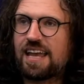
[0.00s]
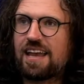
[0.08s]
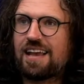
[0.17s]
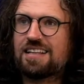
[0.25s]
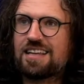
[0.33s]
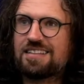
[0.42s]

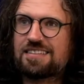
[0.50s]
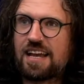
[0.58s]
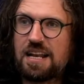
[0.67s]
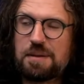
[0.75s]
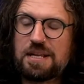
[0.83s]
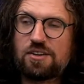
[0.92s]
it's
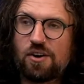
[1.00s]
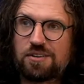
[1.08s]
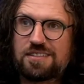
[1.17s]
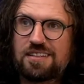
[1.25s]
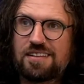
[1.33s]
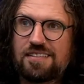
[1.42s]
kind of been
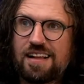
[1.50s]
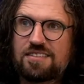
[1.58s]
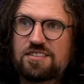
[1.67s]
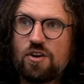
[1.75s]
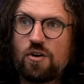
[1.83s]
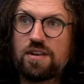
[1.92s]
doctored, and
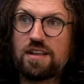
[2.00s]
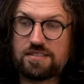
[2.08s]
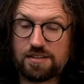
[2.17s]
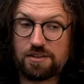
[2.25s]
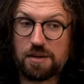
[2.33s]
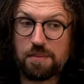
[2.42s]
that's not
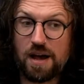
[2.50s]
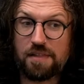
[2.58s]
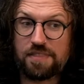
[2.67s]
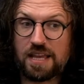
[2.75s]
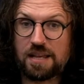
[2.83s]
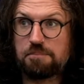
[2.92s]
necessarily a
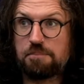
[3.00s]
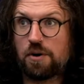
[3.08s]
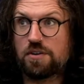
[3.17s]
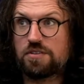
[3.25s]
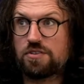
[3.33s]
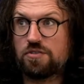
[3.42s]
bad thing,
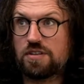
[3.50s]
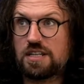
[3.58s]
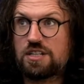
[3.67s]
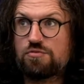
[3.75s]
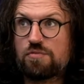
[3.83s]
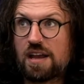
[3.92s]
but you
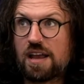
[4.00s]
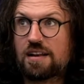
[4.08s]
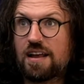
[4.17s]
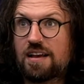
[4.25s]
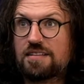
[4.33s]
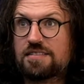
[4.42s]
need to
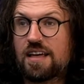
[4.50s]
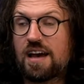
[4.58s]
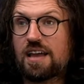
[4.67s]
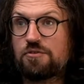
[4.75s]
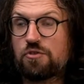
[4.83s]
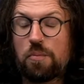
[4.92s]
recognize
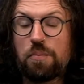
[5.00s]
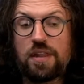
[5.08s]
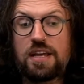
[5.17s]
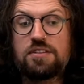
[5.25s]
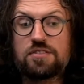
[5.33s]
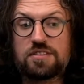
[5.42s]
that if your
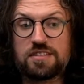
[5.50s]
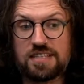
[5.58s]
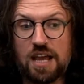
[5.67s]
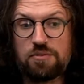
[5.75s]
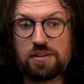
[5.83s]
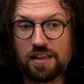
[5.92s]
playing doesn't
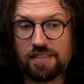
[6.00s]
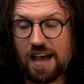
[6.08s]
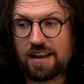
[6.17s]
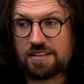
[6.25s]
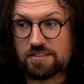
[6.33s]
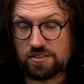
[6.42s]
sound like
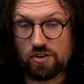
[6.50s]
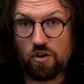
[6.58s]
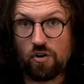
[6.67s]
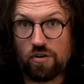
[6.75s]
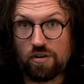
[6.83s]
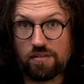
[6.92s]
that, it's
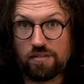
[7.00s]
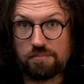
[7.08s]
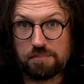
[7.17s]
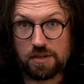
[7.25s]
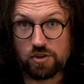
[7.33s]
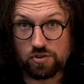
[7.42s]
not
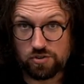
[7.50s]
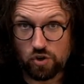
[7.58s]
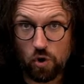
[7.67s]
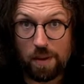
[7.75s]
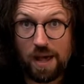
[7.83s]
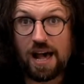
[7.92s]
because
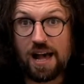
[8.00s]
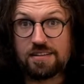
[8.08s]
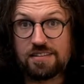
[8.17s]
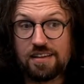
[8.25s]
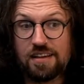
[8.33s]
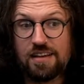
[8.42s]
you're
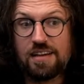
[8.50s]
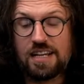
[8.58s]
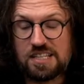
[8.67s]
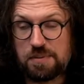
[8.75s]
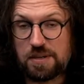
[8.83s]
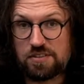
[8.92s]
bad,
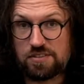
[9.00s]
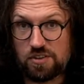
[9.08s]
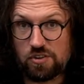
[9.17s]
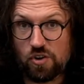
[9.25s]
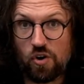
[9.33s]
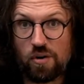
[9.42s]
it's because
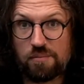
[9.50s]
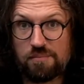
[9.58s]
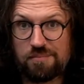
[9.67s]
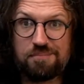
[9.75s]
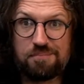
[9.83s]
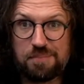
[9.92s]
you're not
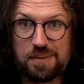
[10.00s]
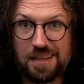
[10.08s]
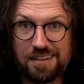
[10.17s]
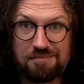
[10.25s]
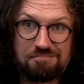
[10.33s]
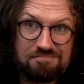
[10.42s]

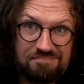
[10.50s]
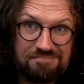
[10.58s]
being